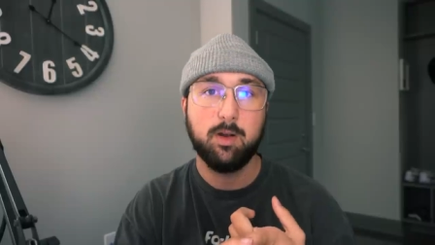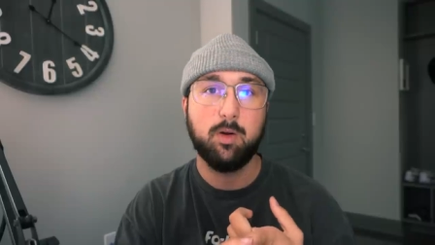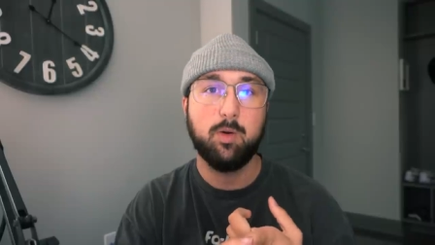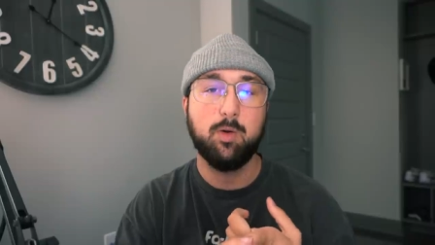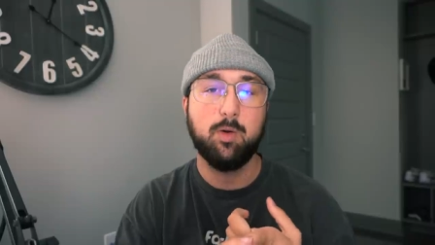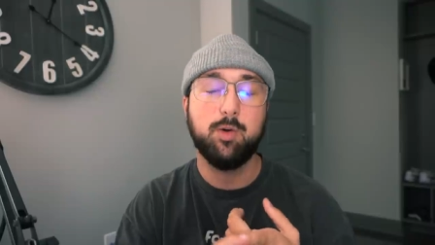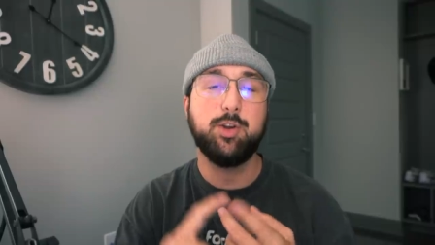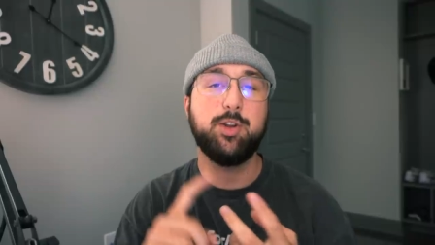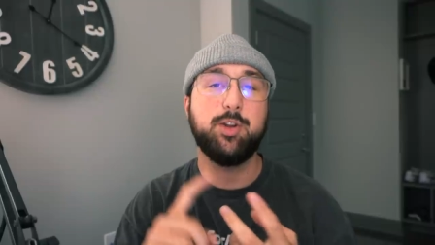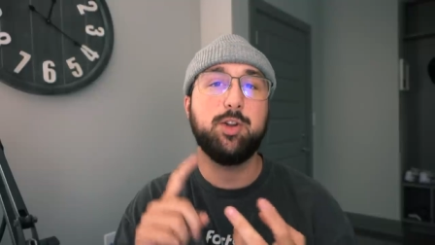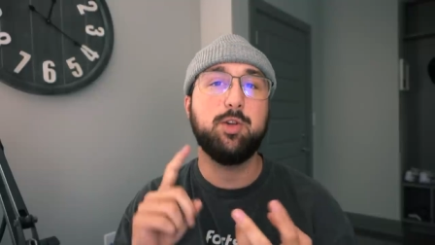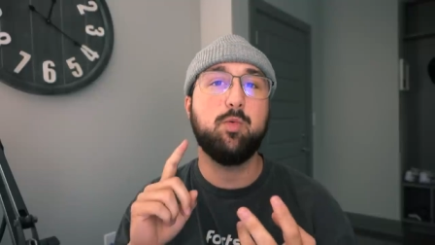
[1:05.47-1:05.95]

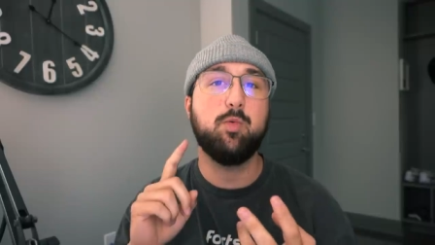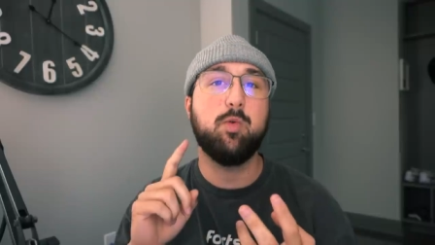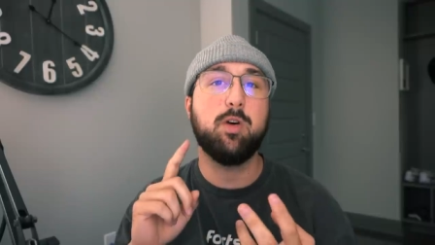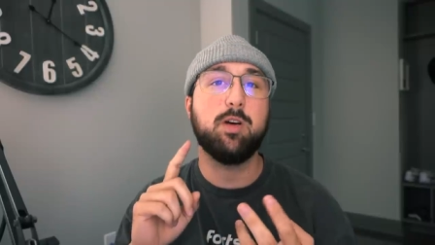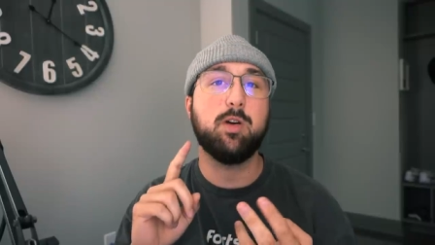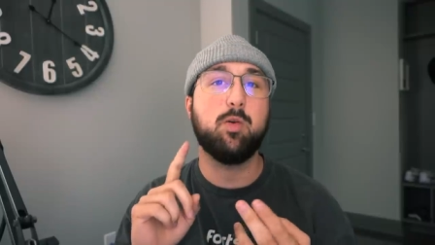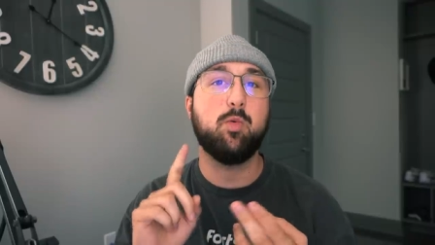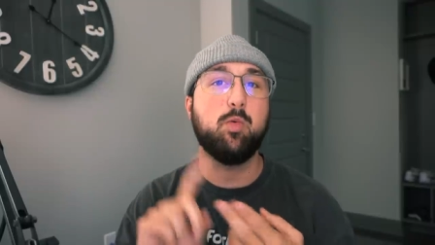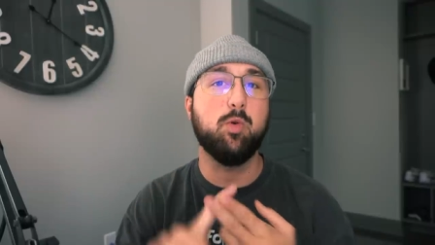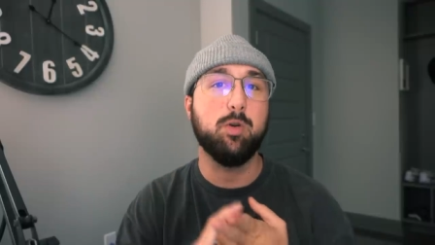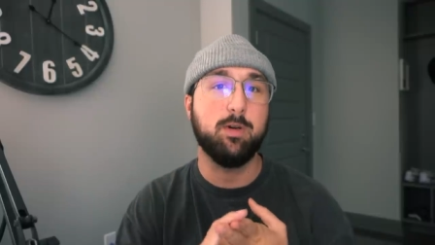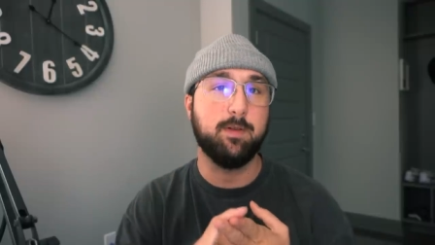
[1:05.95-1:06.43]
or do you
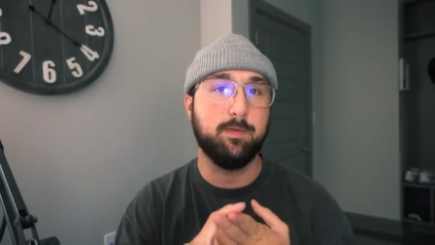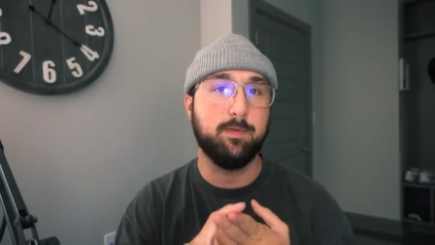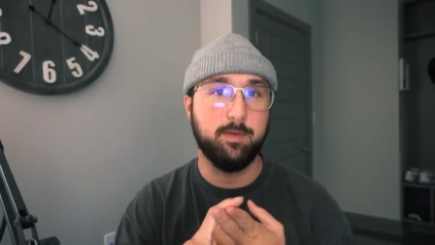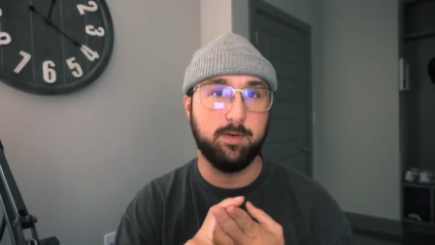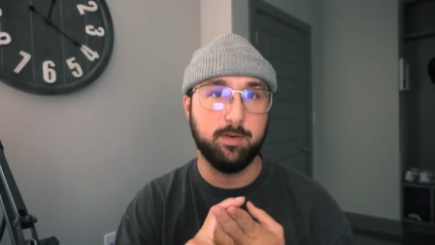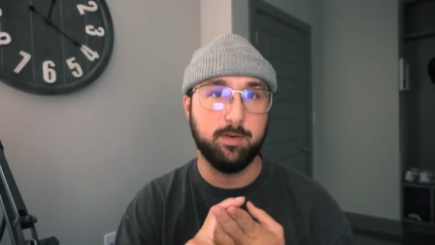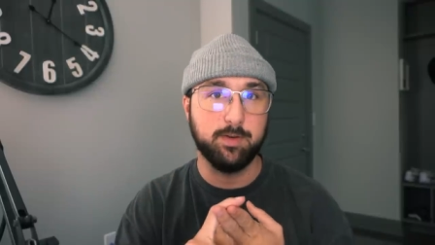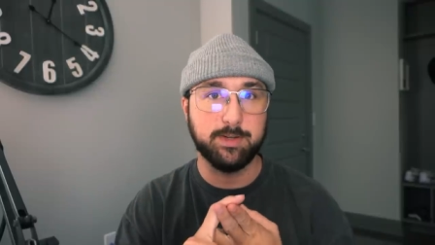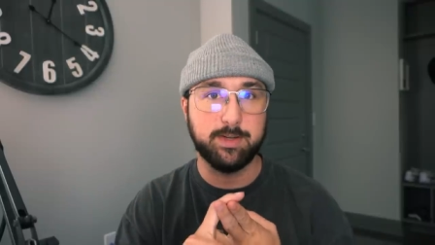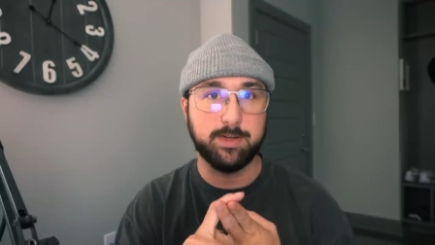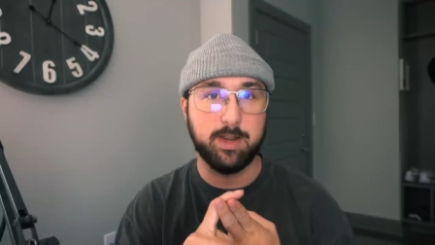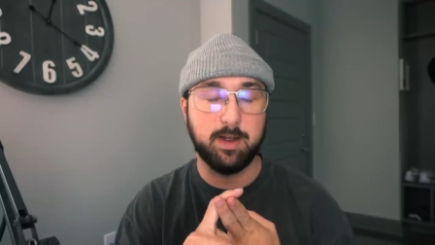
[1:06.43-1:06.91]
want to work for
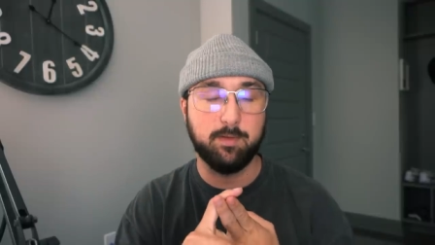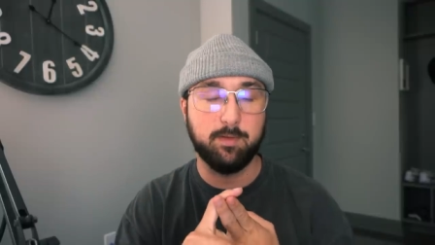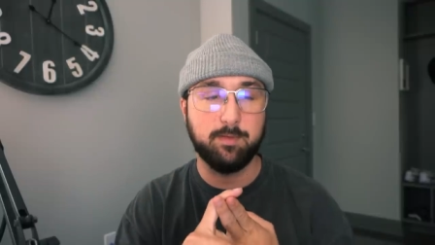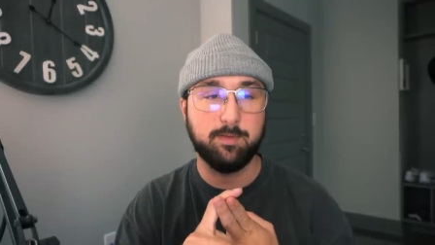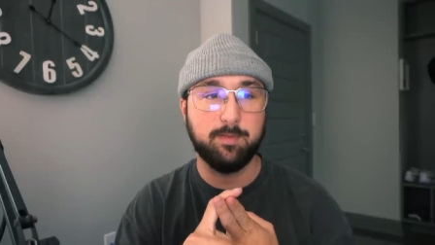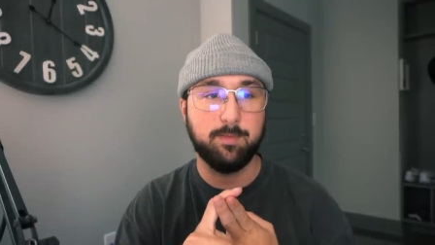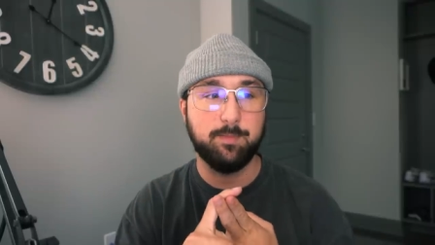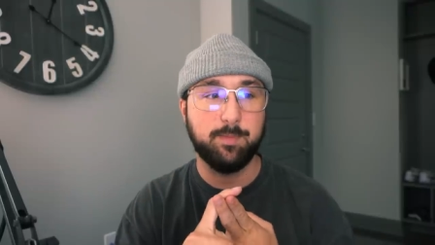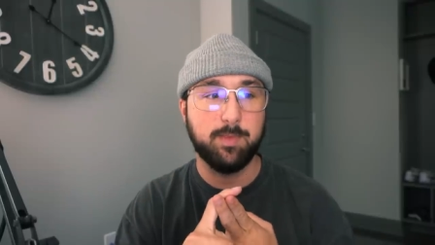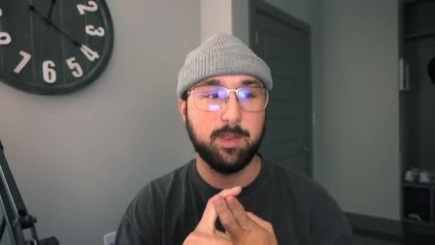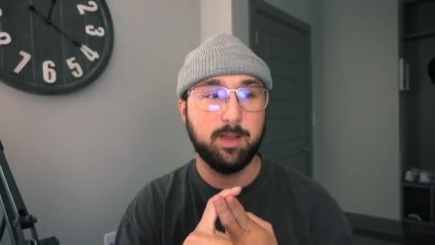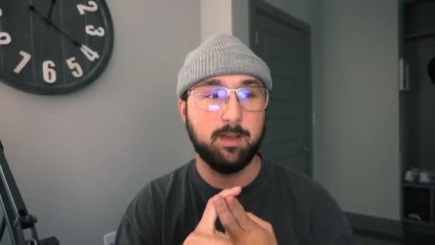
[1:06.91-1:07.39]

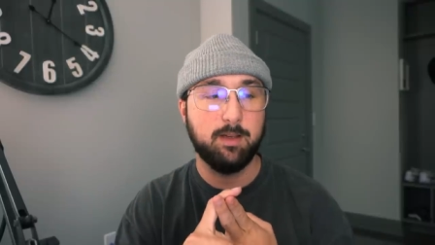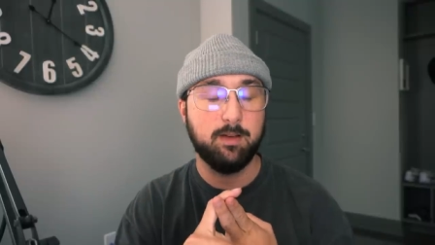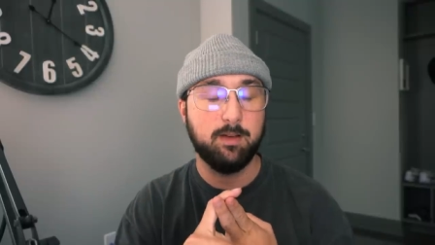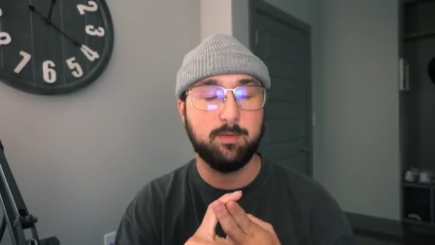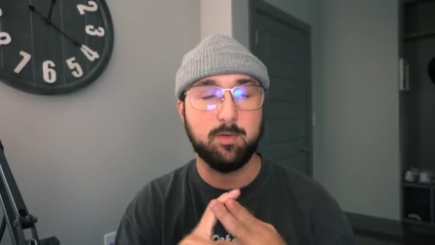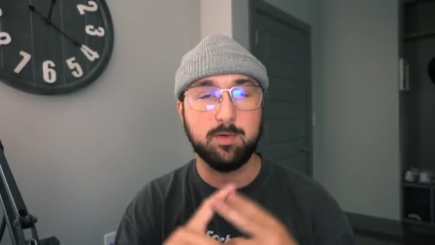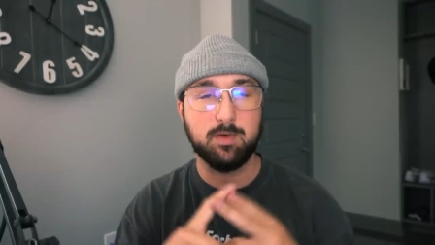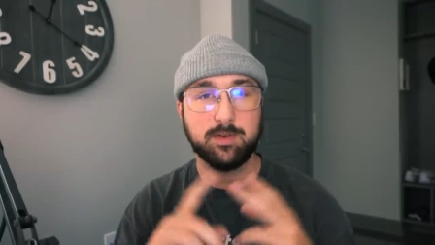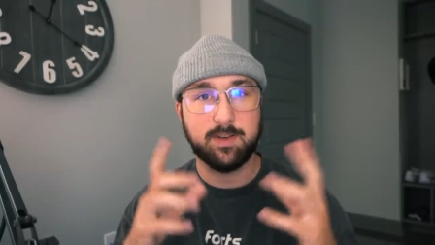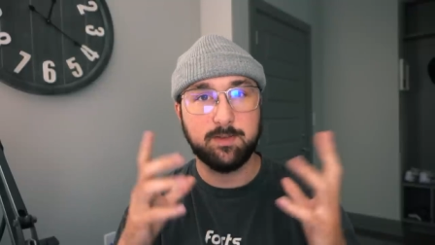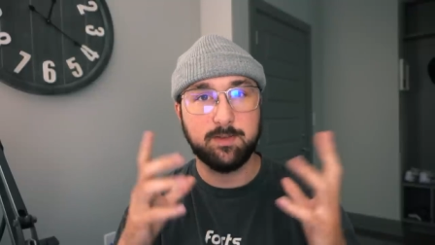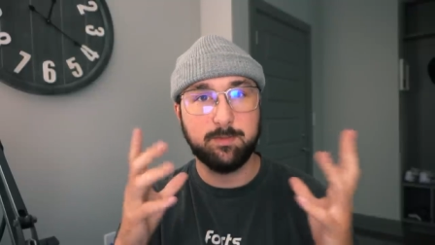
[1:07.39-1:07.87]
yourself? Of
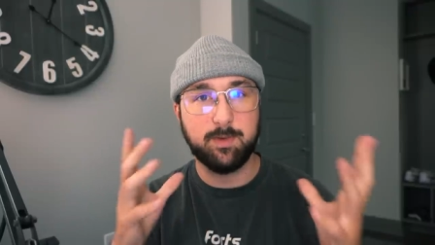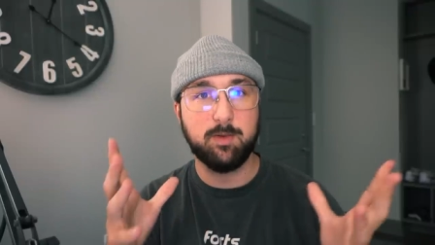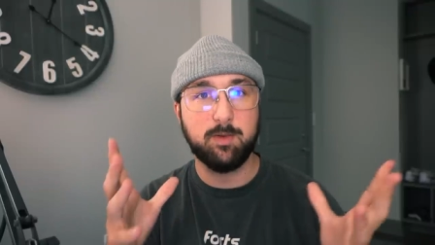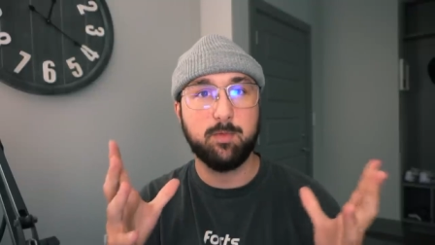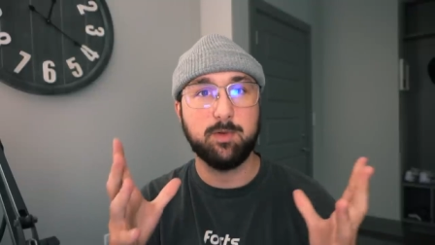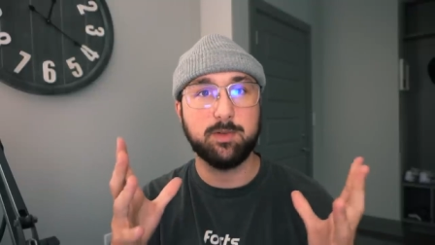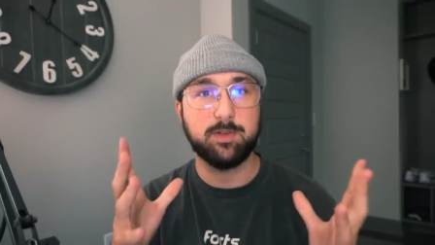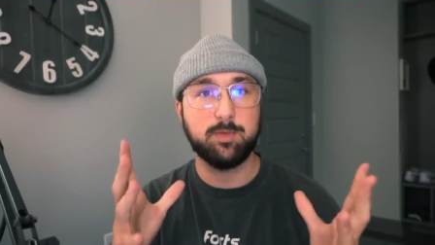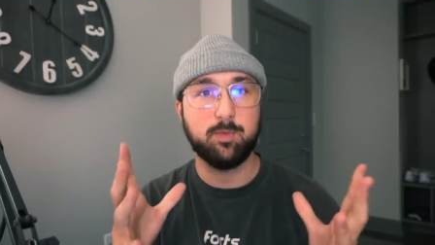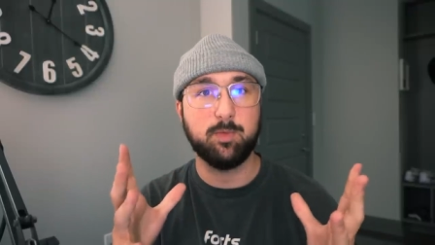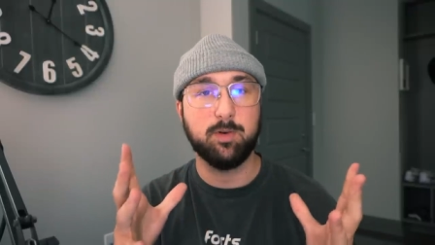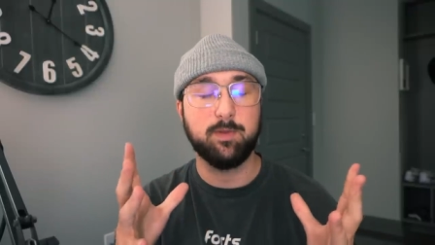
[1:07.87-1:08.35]
course, everybody
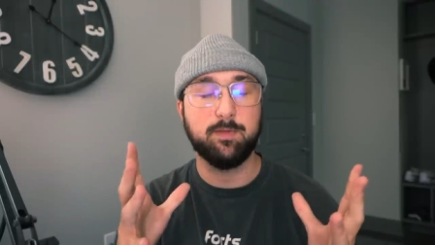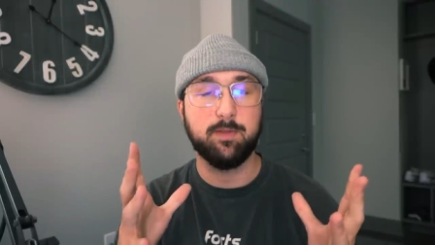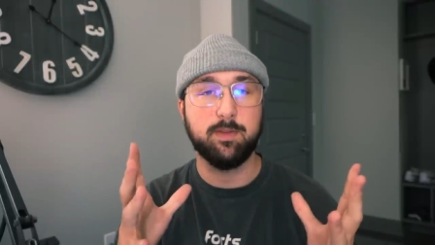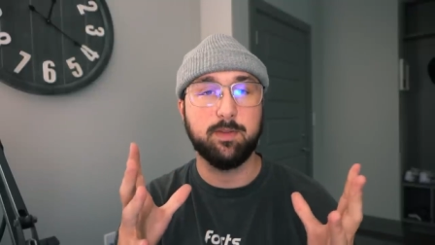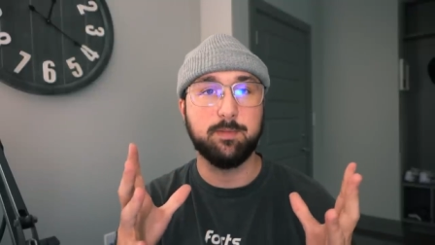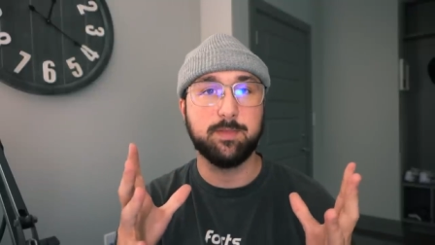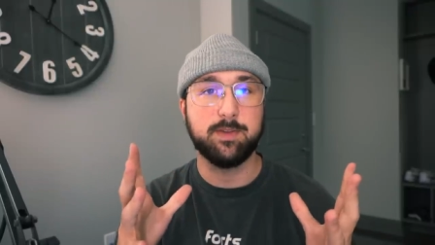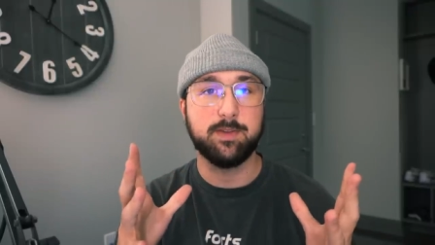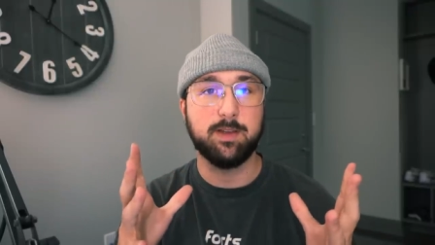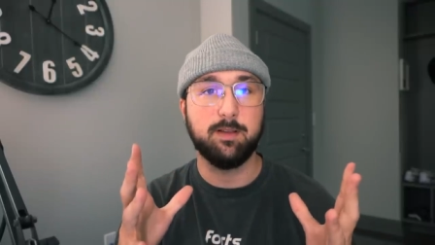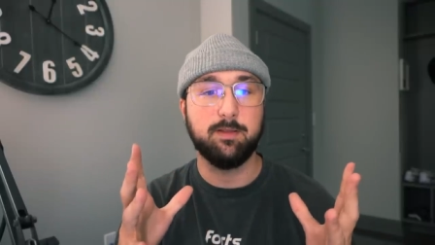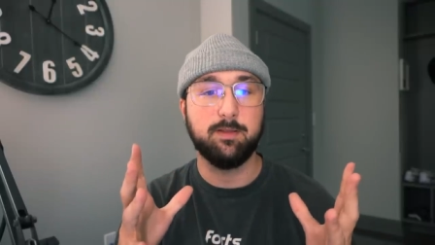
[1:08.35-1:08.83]
wants to work for
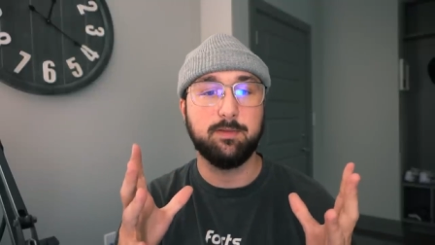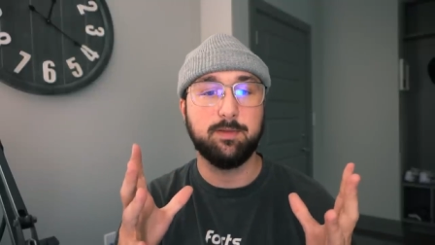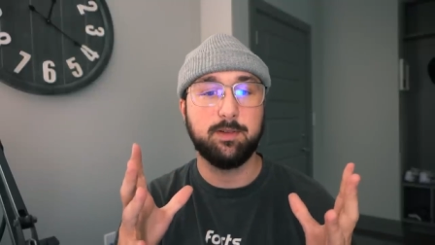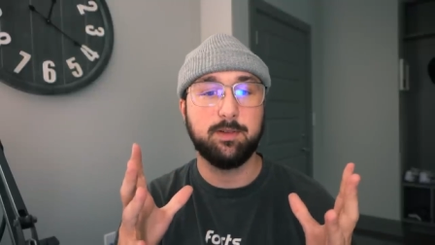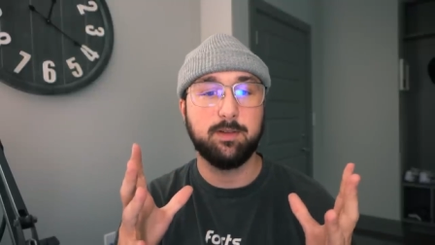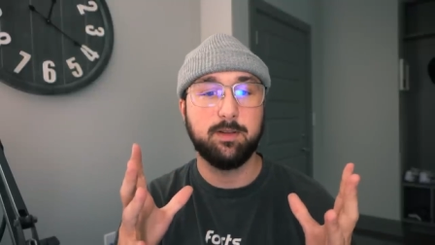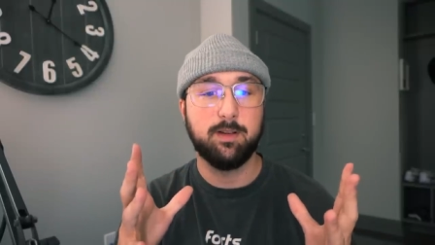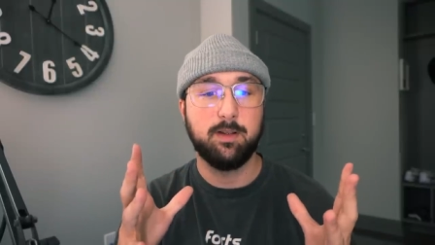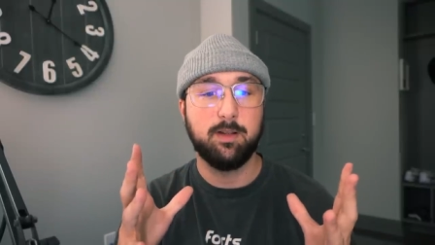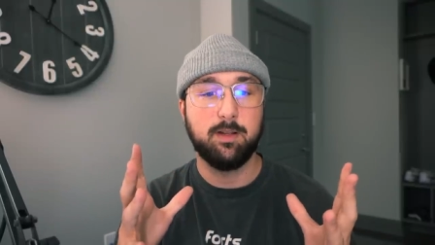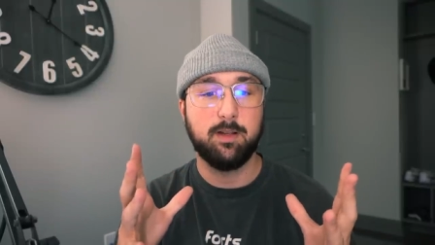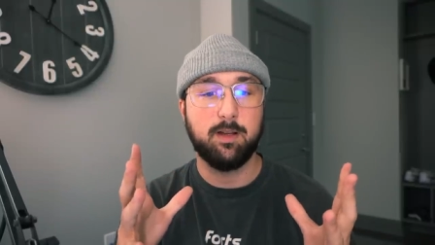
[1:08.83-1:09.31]
themselves,